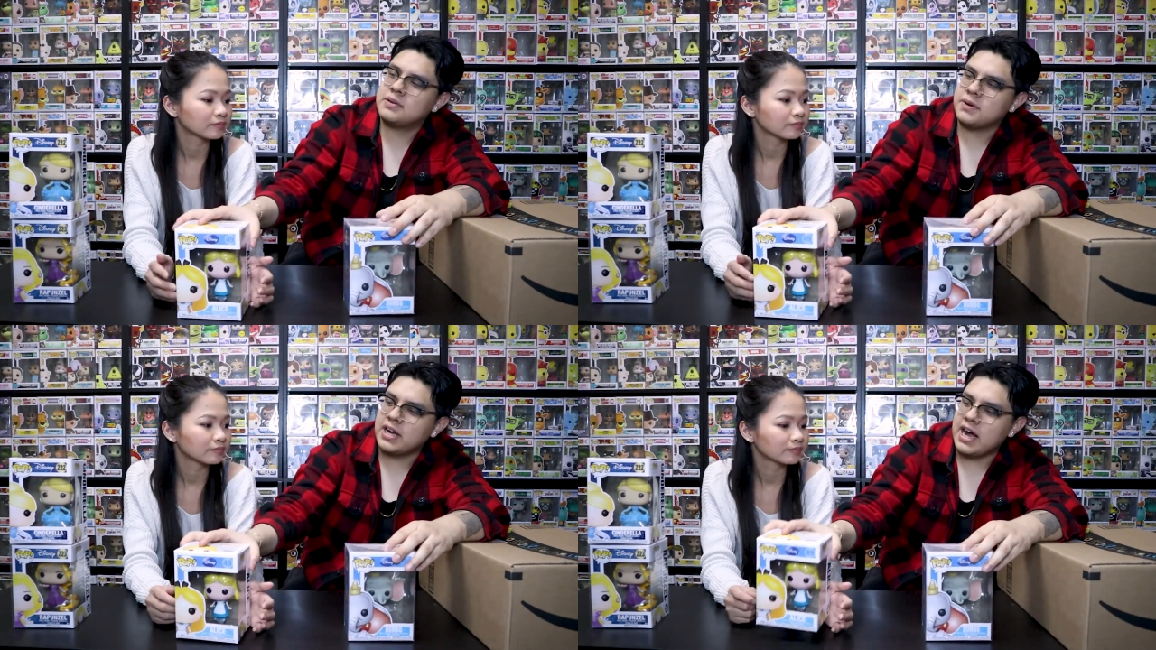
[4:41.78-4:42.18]

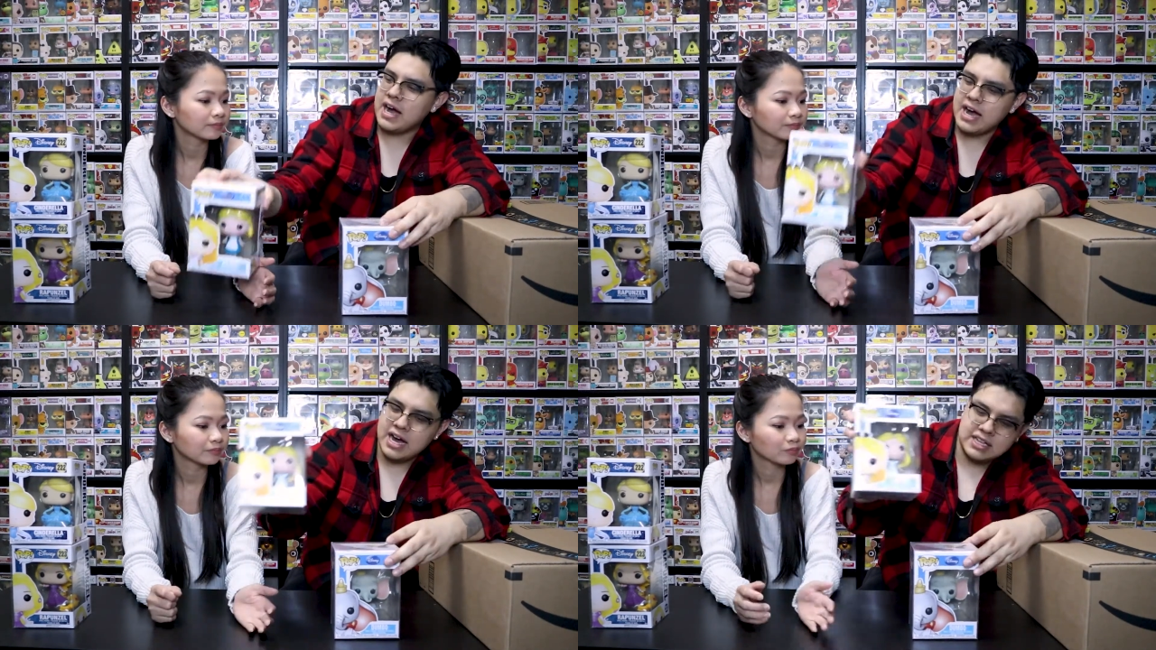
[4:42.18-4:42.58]
Speaker 1: we
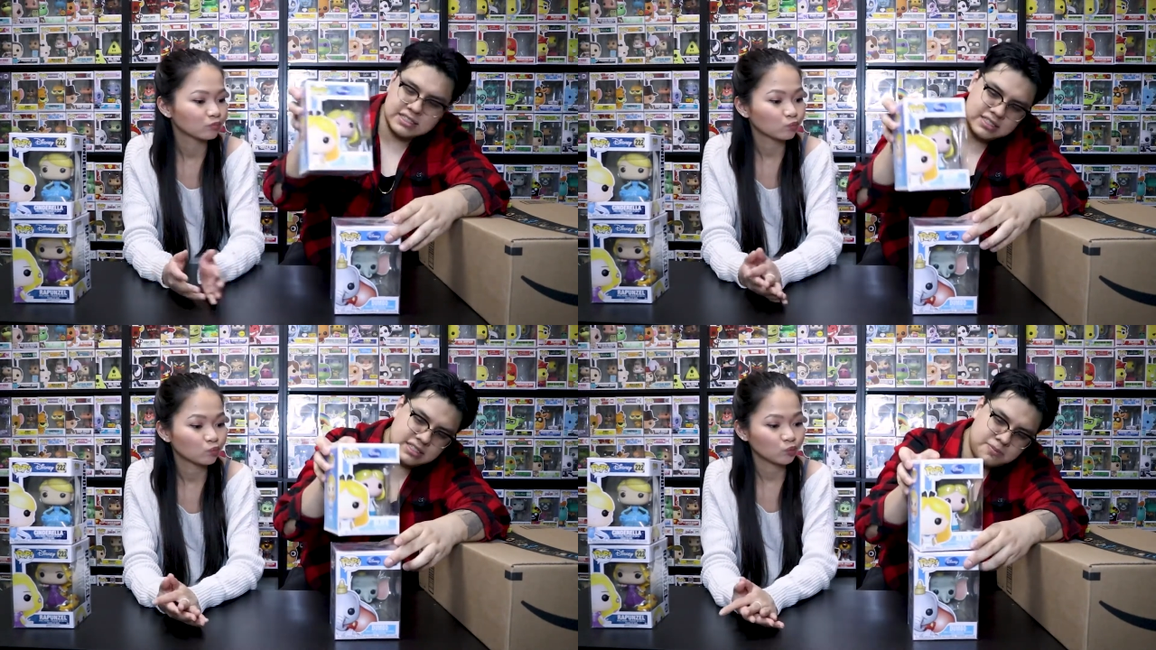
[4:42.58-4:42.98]
got
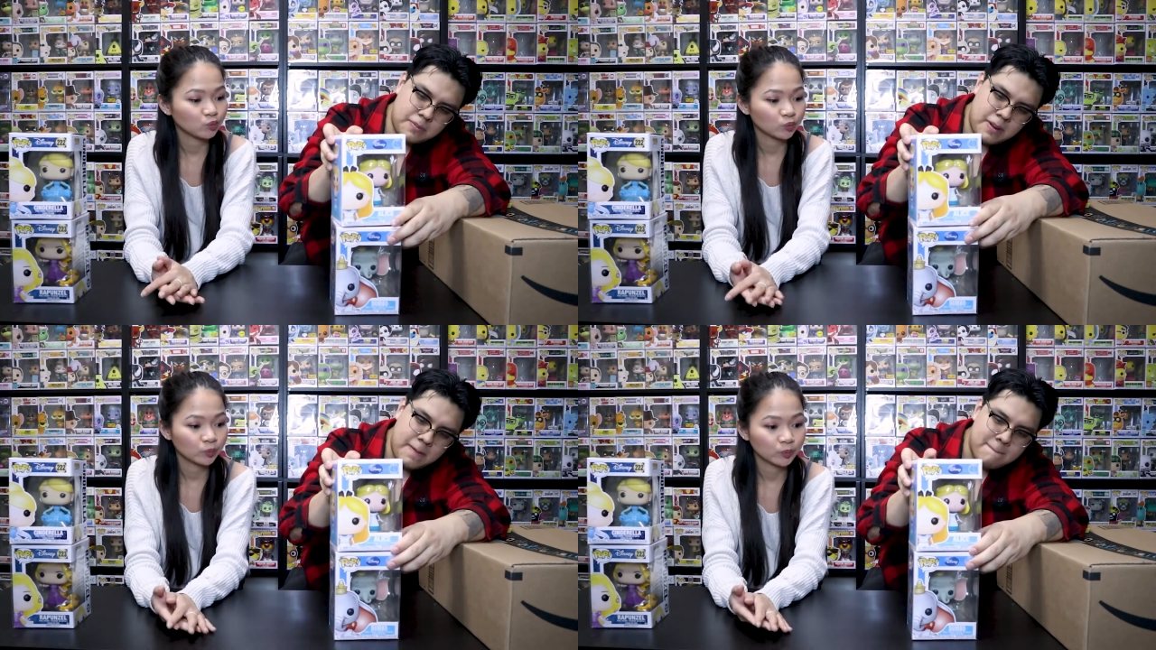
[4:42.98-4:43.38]
Alice.
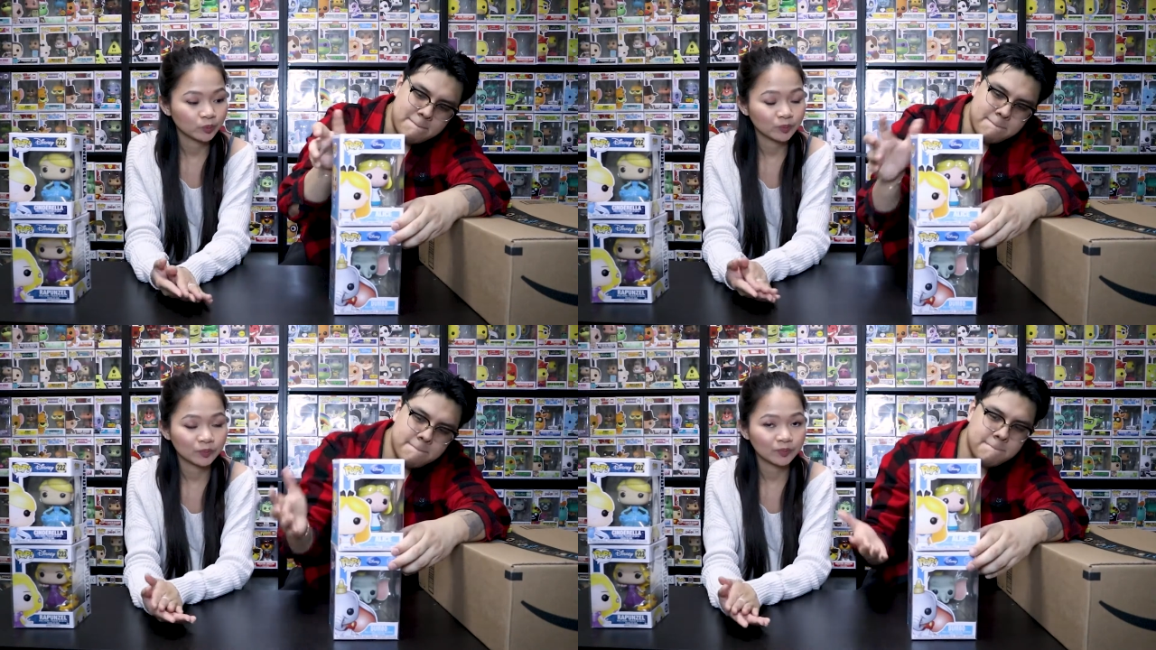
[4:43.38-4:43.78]

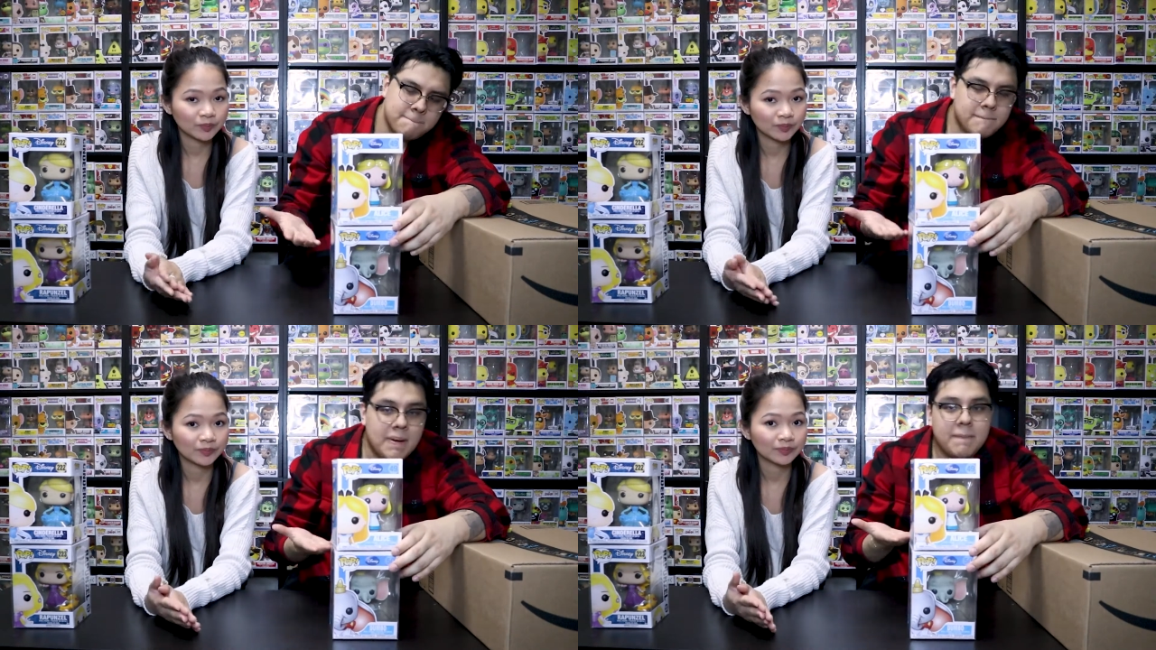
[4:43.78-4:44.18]

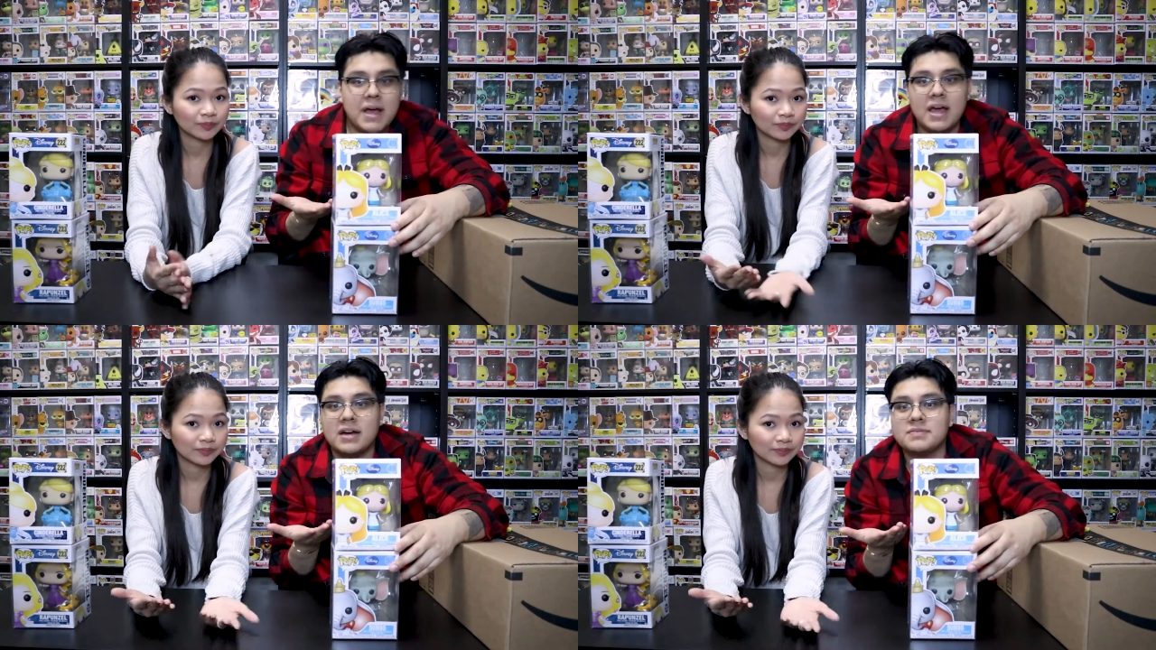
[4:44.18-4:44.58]
Well,
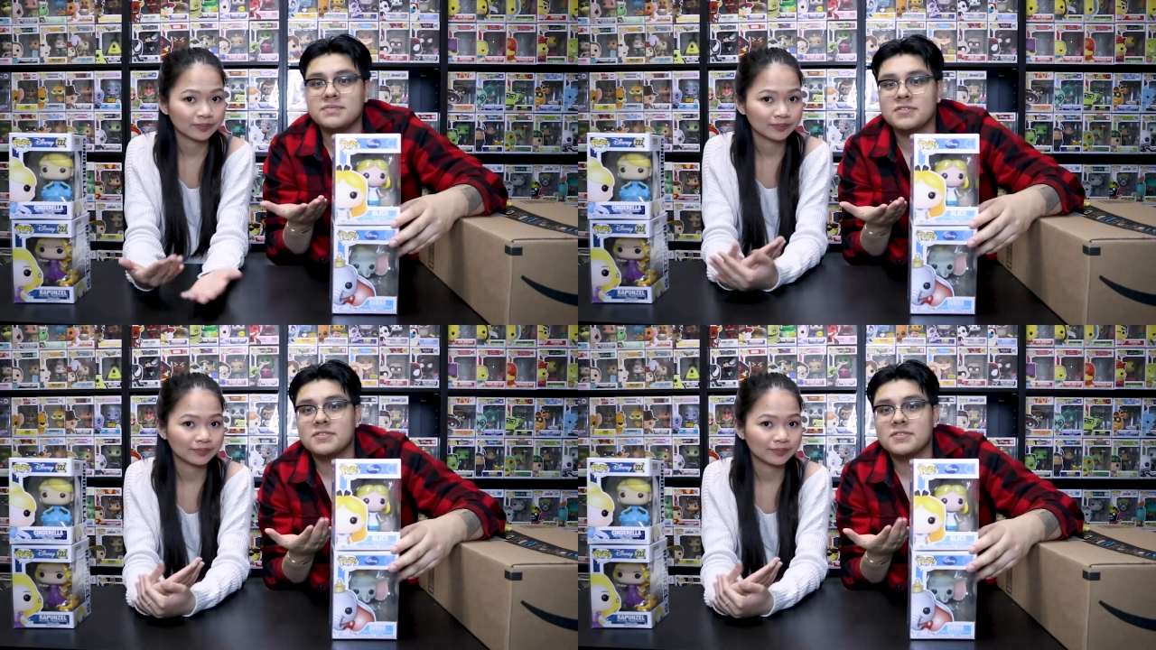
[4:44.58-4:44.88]
bam.